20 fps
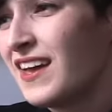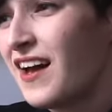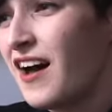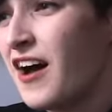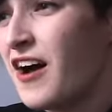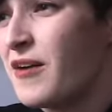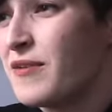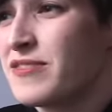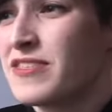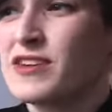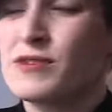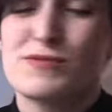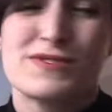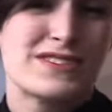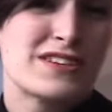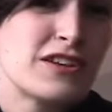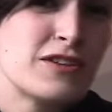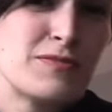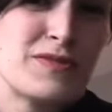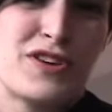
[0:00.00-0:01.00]
uh, and then it was
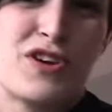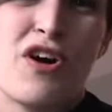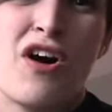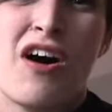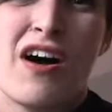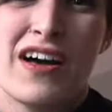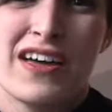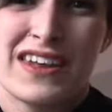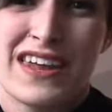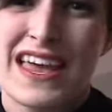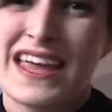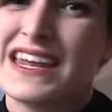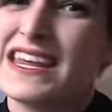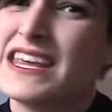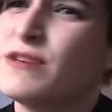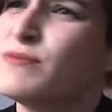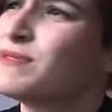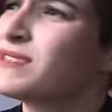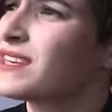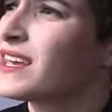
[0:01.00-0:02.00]
going to be gone. And
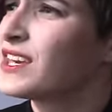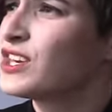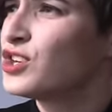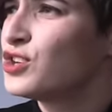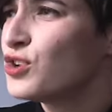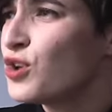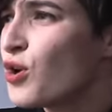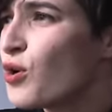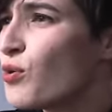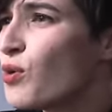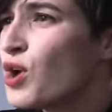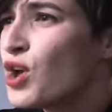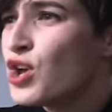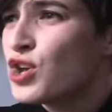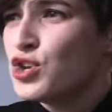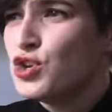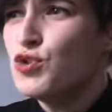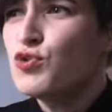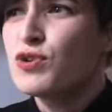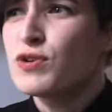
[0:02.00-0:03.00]
he was like, you know,
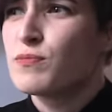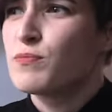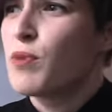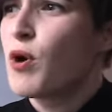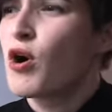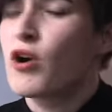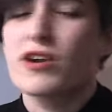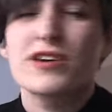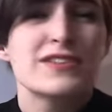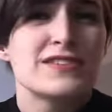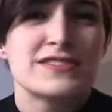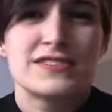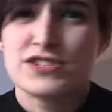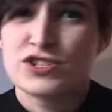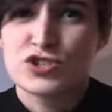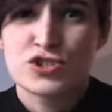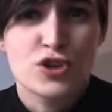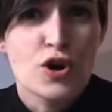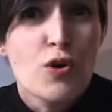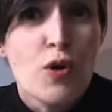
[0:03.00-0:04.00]
you can park this in
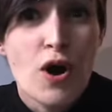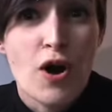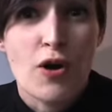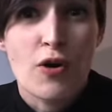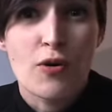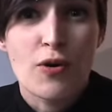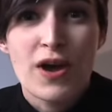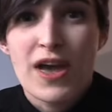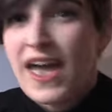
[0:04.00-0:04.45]
Soho,